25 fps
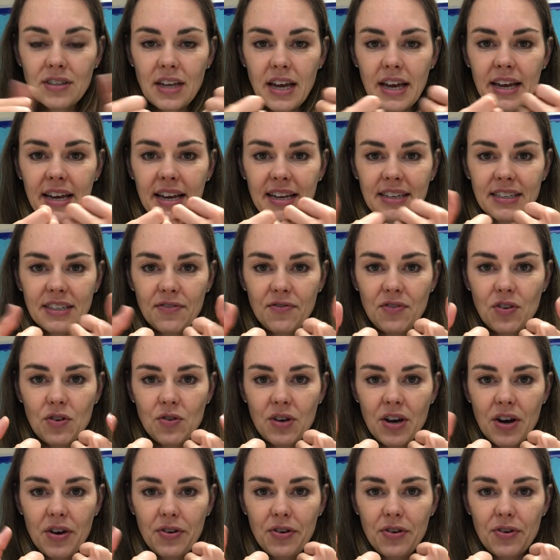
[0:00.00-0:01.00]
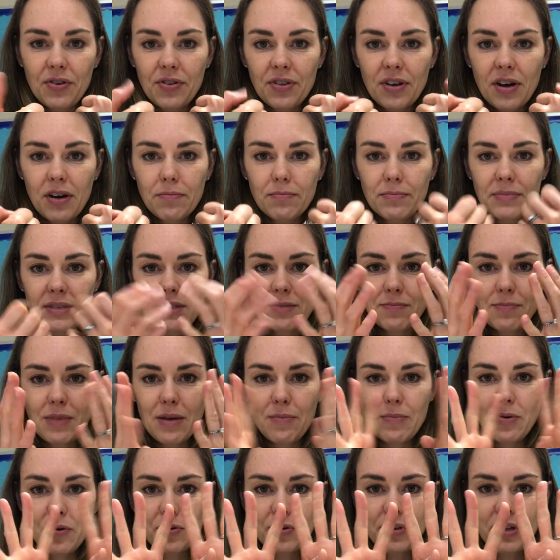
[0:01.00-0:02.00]
I guess if you count your thumbs,
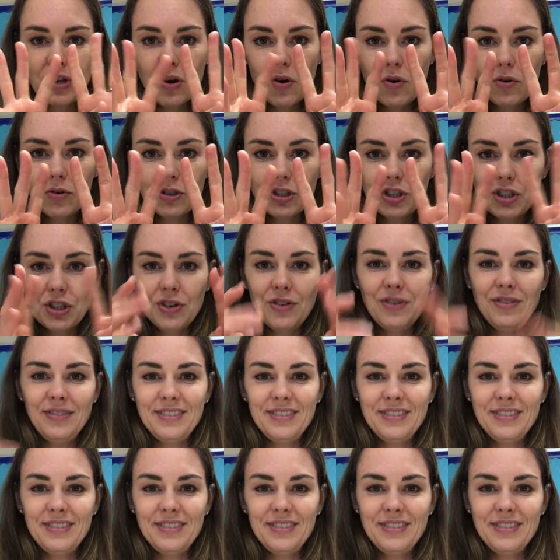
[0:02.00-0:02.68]
maybe only 8